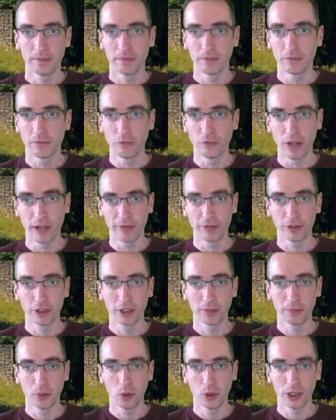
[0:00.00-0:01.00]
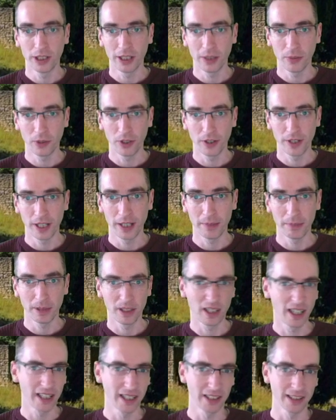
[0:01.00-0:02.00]
reference point, I would think. But
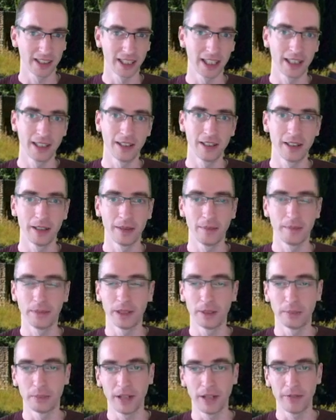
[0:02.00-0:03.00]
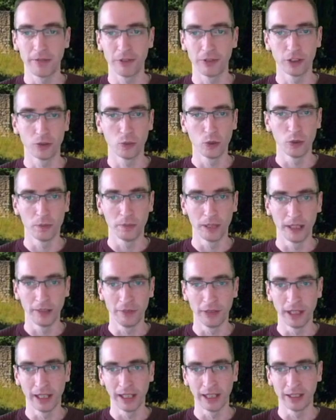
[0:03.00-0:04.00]
like I said, the preference would be
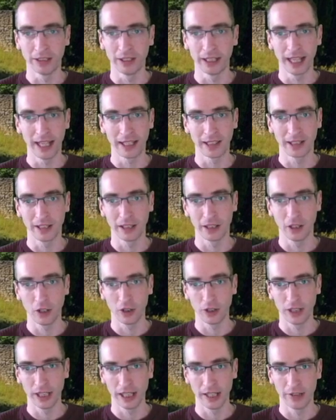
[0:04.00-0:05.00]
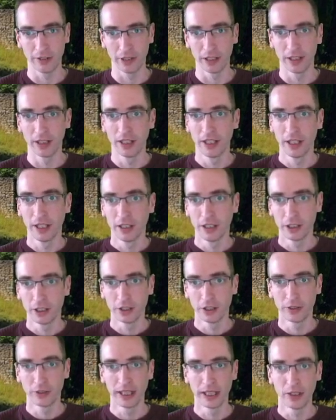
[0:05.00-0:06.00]
really to get a lot nearer to the
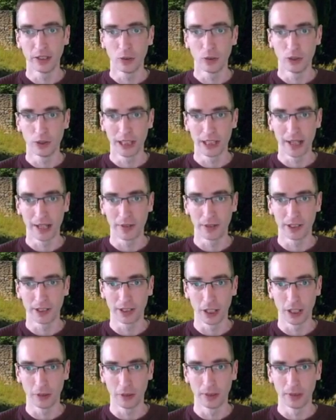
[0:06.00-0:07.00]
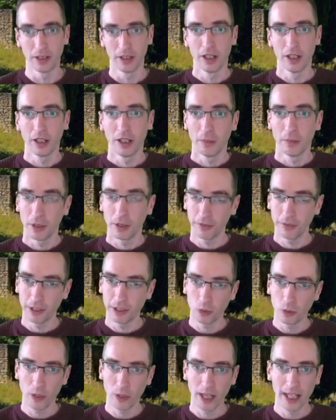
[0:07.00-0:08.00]
green or down the slope. Perfect
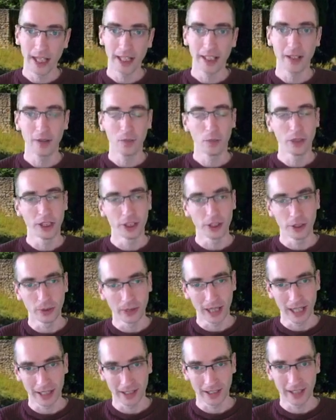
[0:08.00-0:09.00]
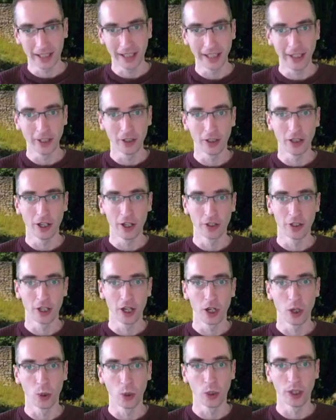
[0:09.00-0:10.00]
away, and we do get an eagle on
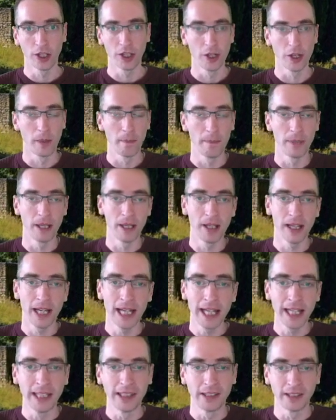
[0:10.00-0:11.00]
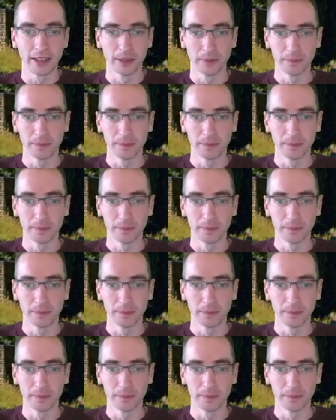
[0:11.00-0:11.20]
hole number 8.